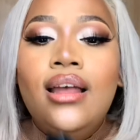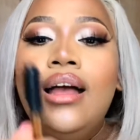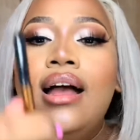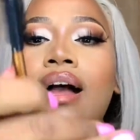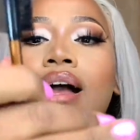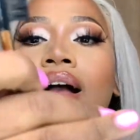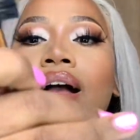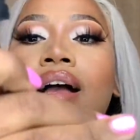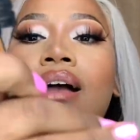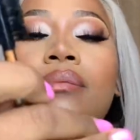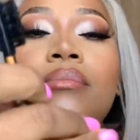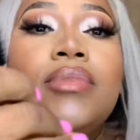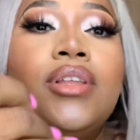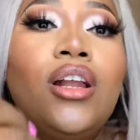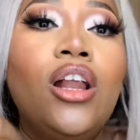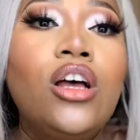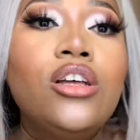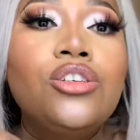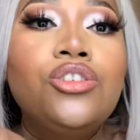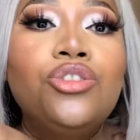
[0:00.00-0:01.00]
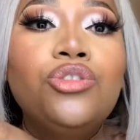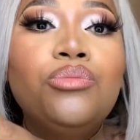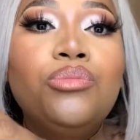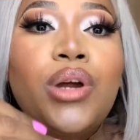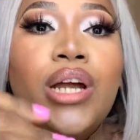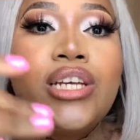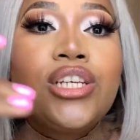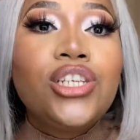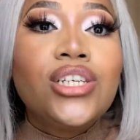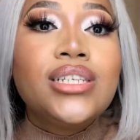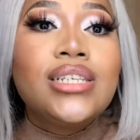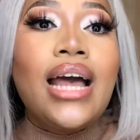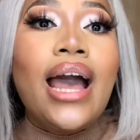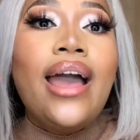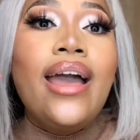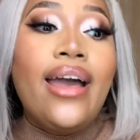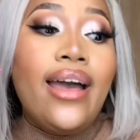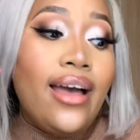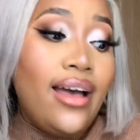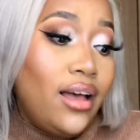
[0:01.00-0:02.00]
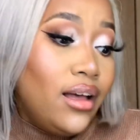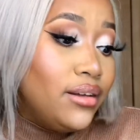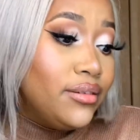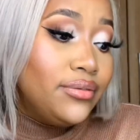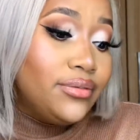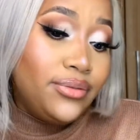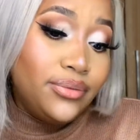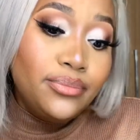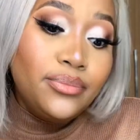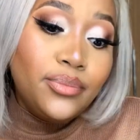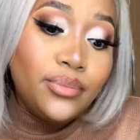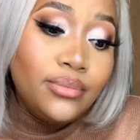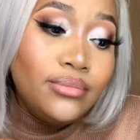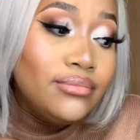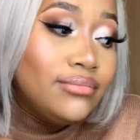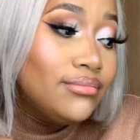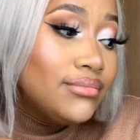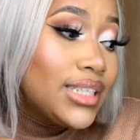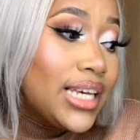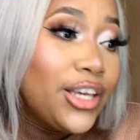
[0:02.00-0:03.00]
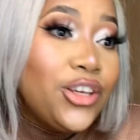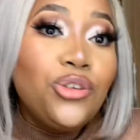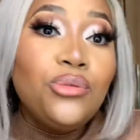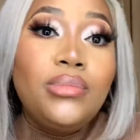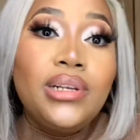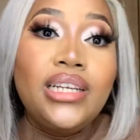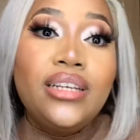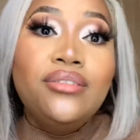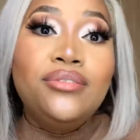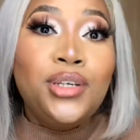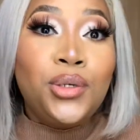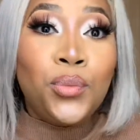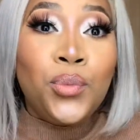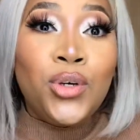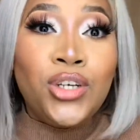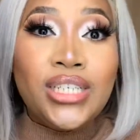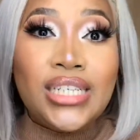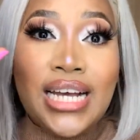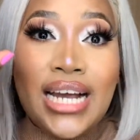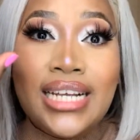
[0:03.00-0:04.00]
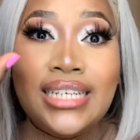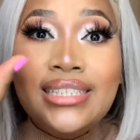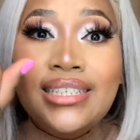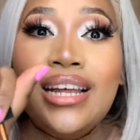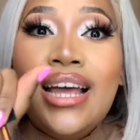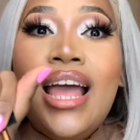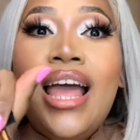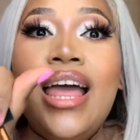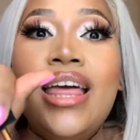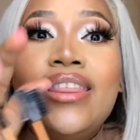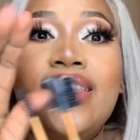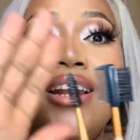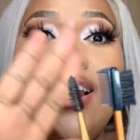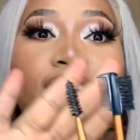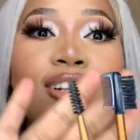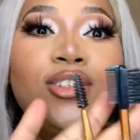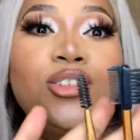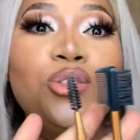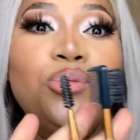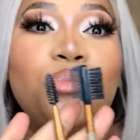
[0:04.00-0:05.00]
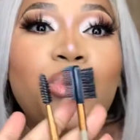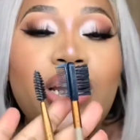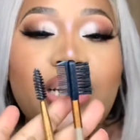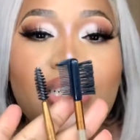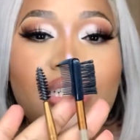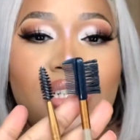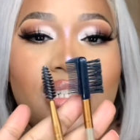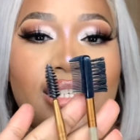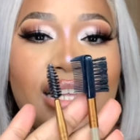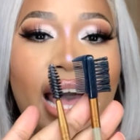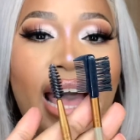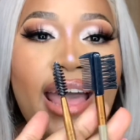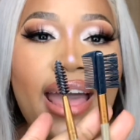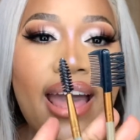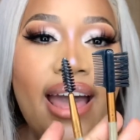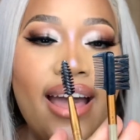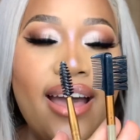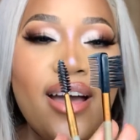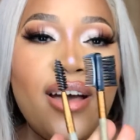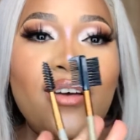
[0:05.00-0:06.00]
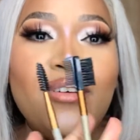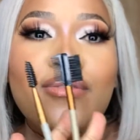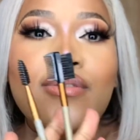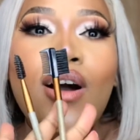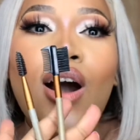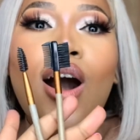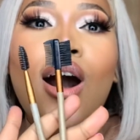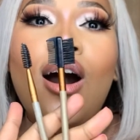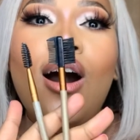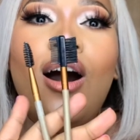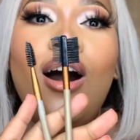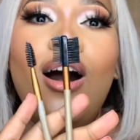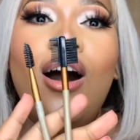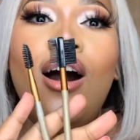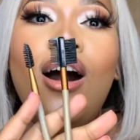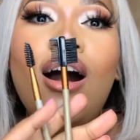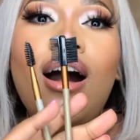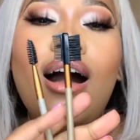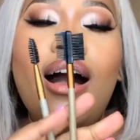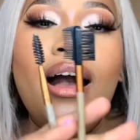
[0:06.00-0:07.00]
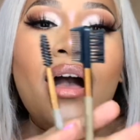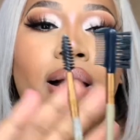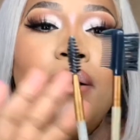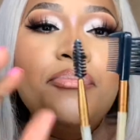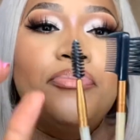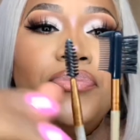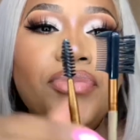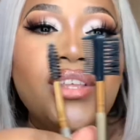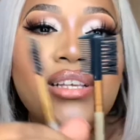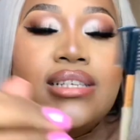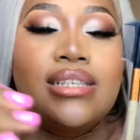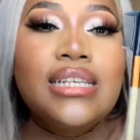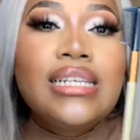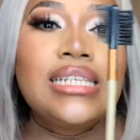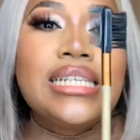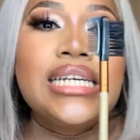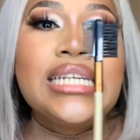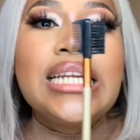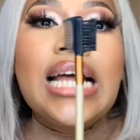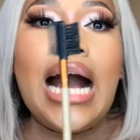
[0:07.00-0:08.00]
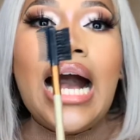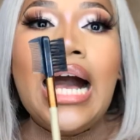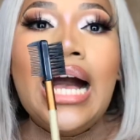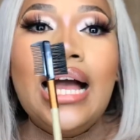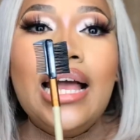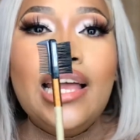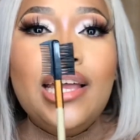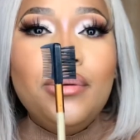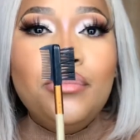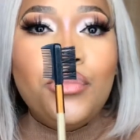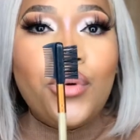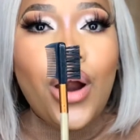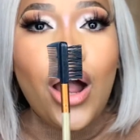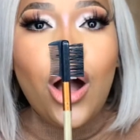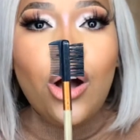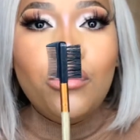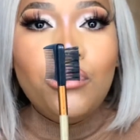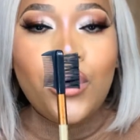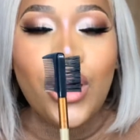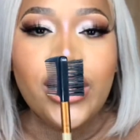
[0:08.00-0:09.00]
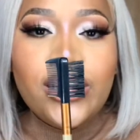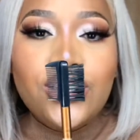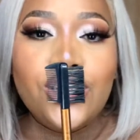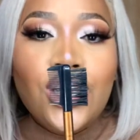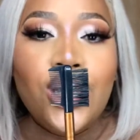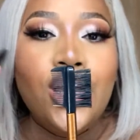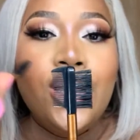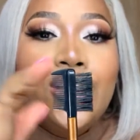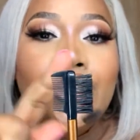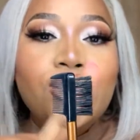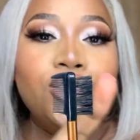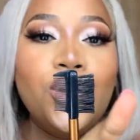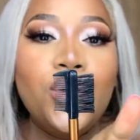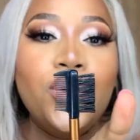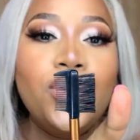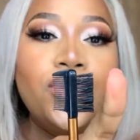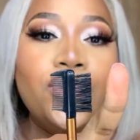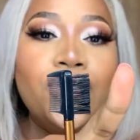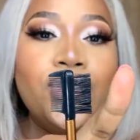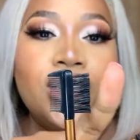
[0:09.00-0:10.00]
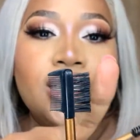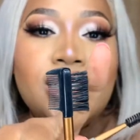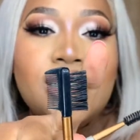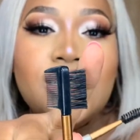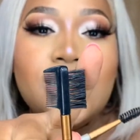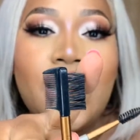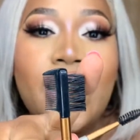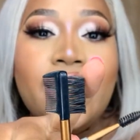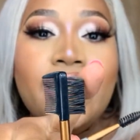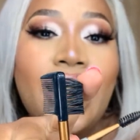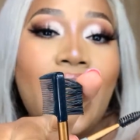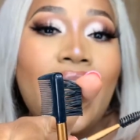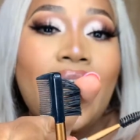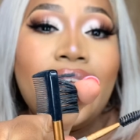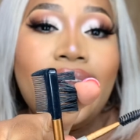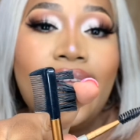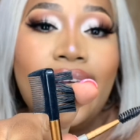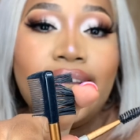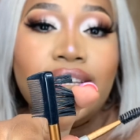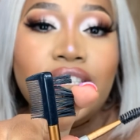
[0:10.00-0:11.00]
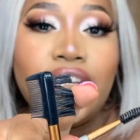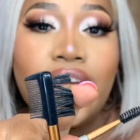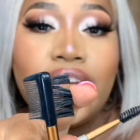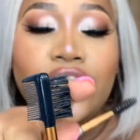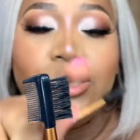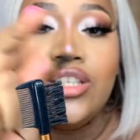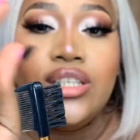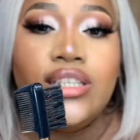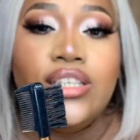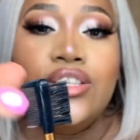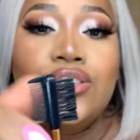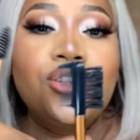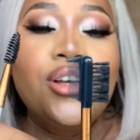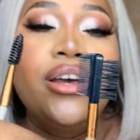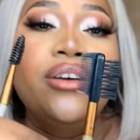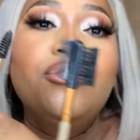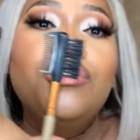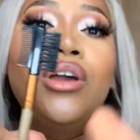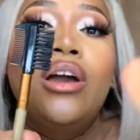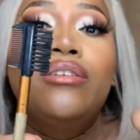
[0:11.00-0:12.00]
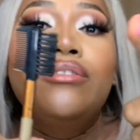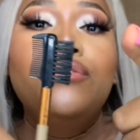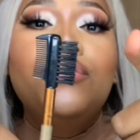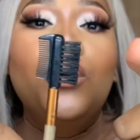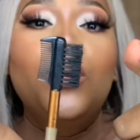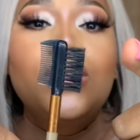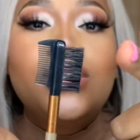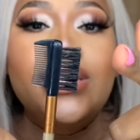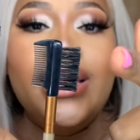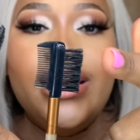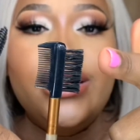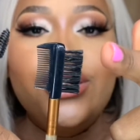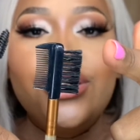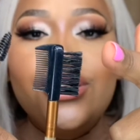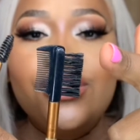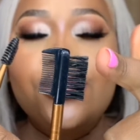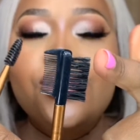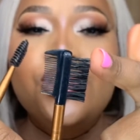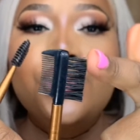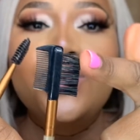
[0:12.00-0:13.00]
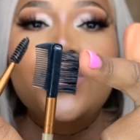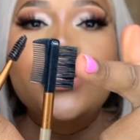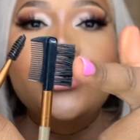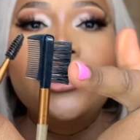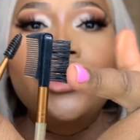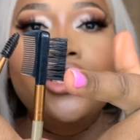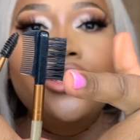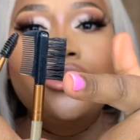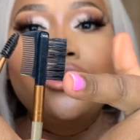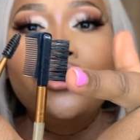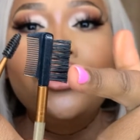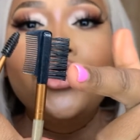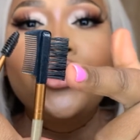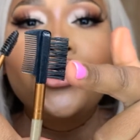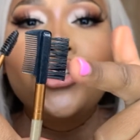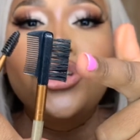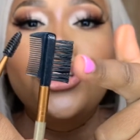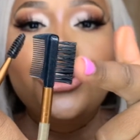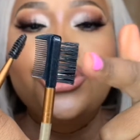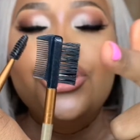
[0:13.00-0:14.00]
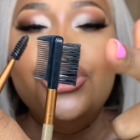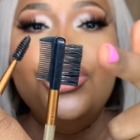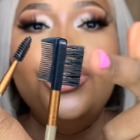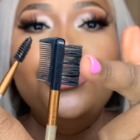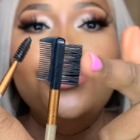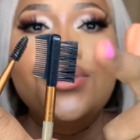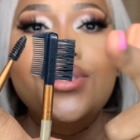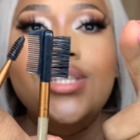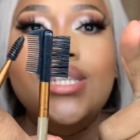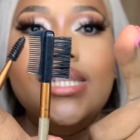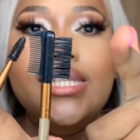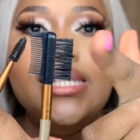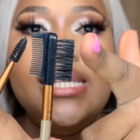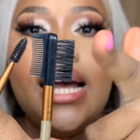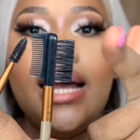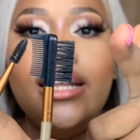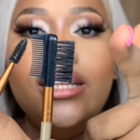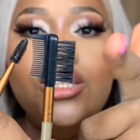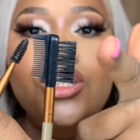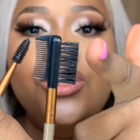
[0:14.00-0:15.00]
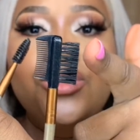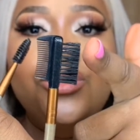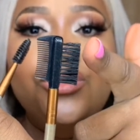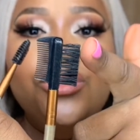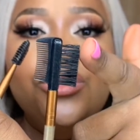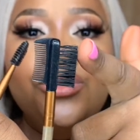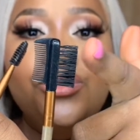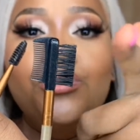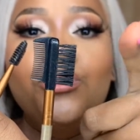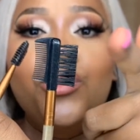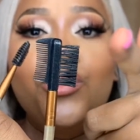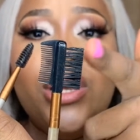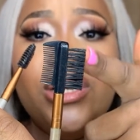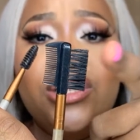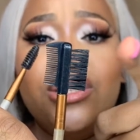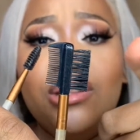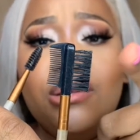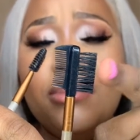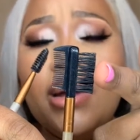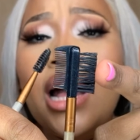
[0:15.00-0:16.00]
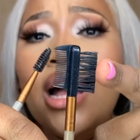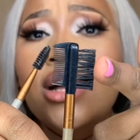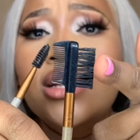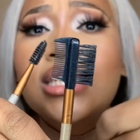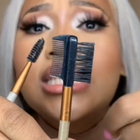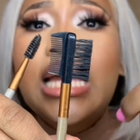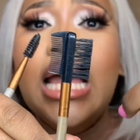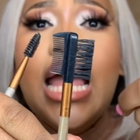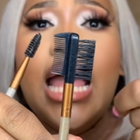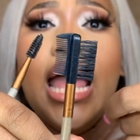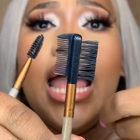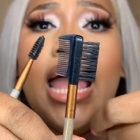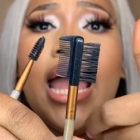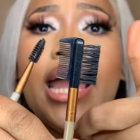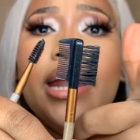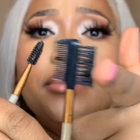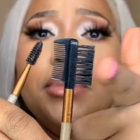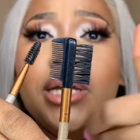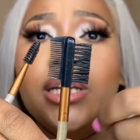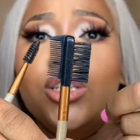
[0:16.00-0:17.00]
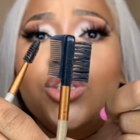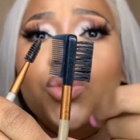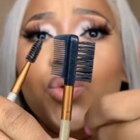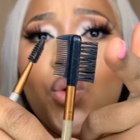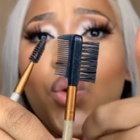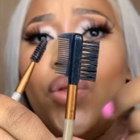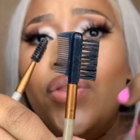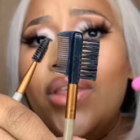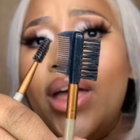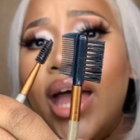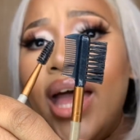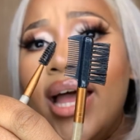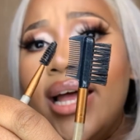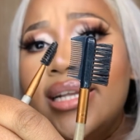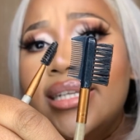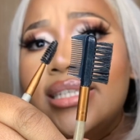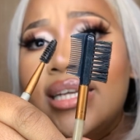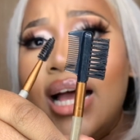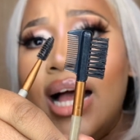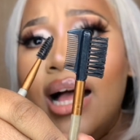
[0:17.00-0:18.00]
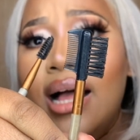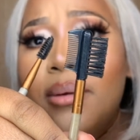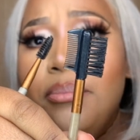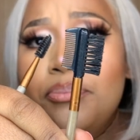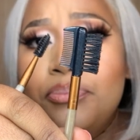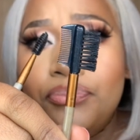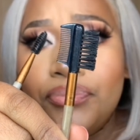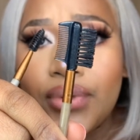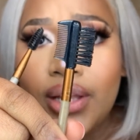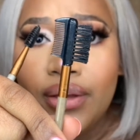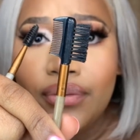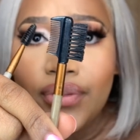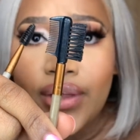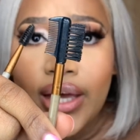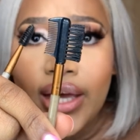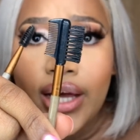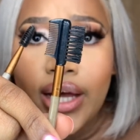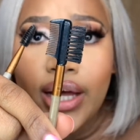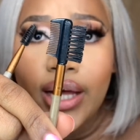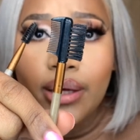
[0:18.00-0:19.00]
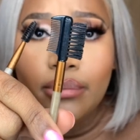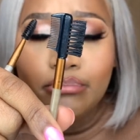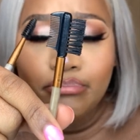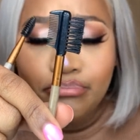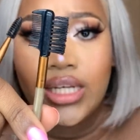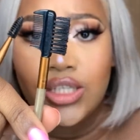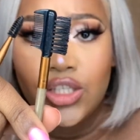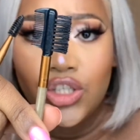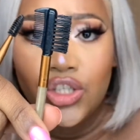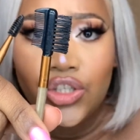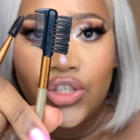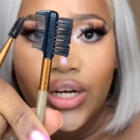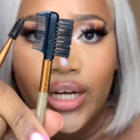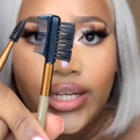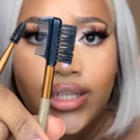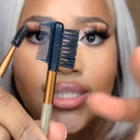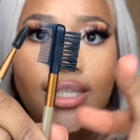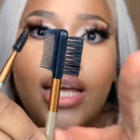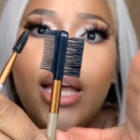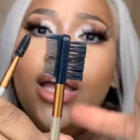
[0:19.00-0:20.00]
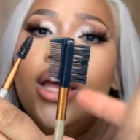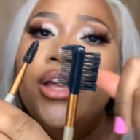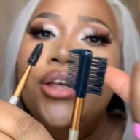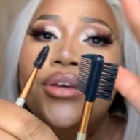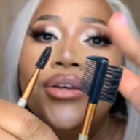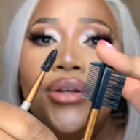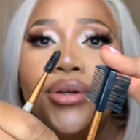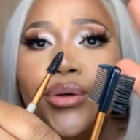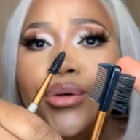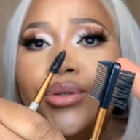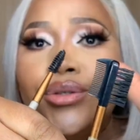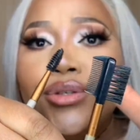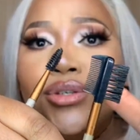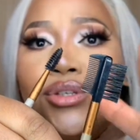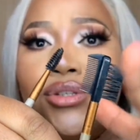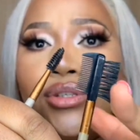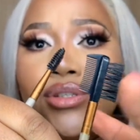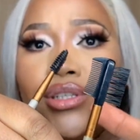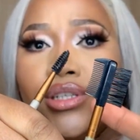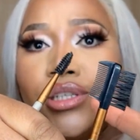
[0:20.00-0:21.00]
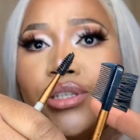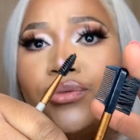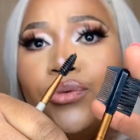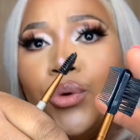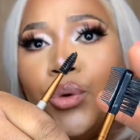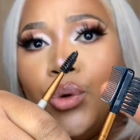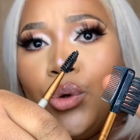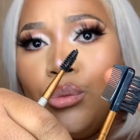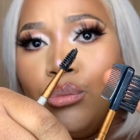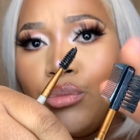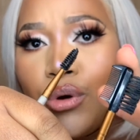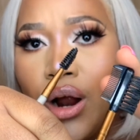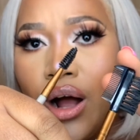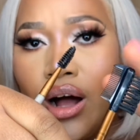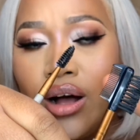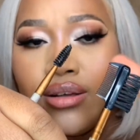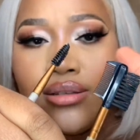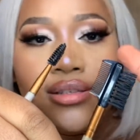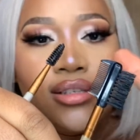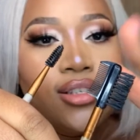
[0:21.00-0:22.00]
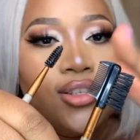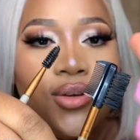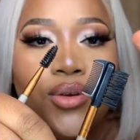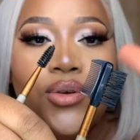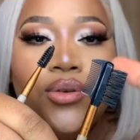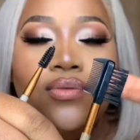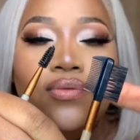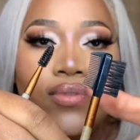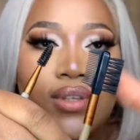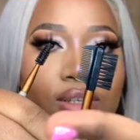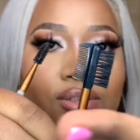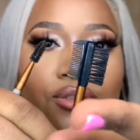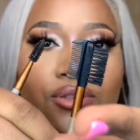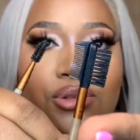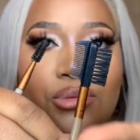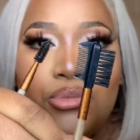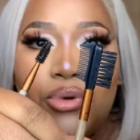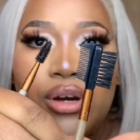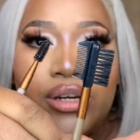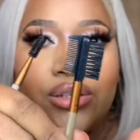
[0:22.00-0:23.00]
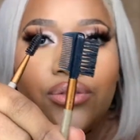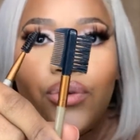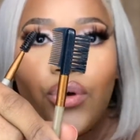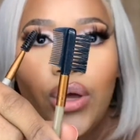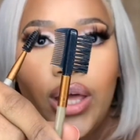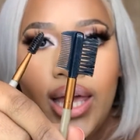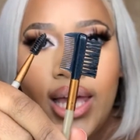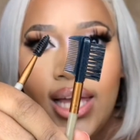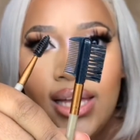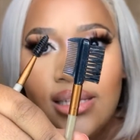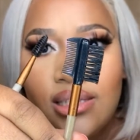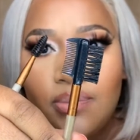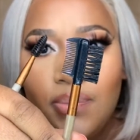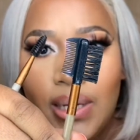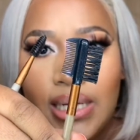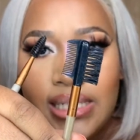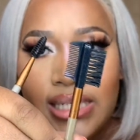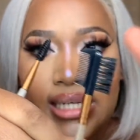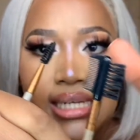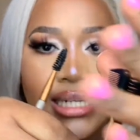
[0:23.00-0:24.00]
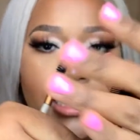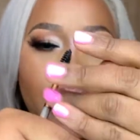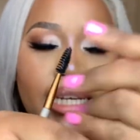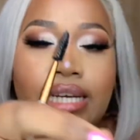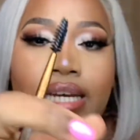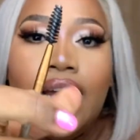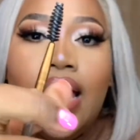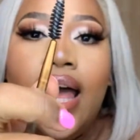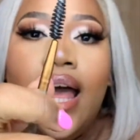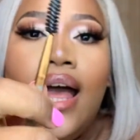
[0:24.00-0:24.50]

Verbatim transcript: Um, the last two brushes I have, can you believe it? We're done. The last two brushes I have are, um, this is an eyebrow brush. So this an eyelash actually. So if you have false lashes, you, would, you could use the side to brush them out and make sure that um, they are straight. You can also use this for your brows. So this is a brush for hairs basically.